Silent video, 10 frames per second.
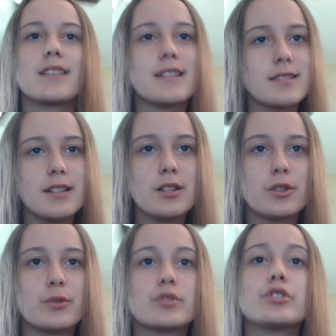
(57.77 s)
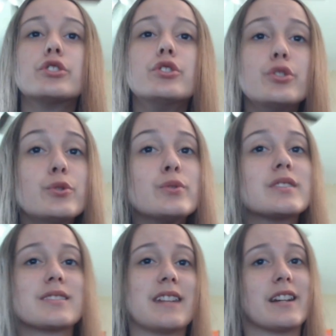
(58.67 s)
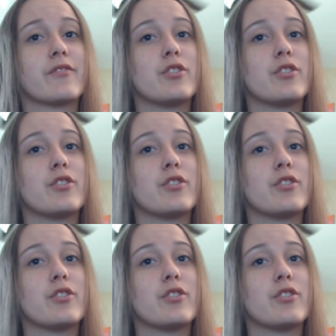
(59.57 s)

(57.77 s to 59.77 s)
This includes the news side of